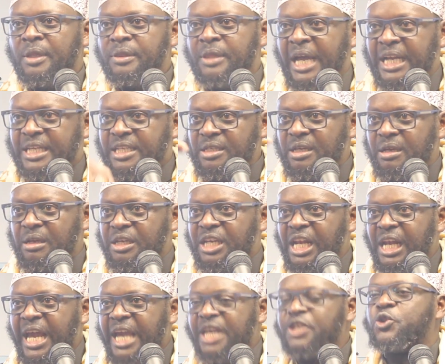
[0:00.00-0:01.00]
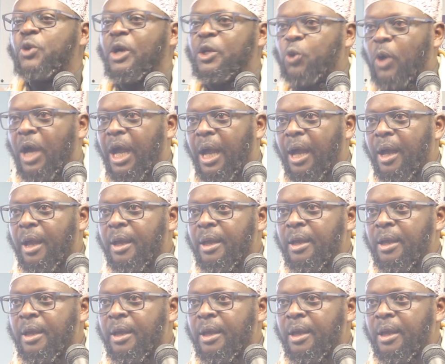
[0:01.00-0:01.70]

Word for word: that delays your dua.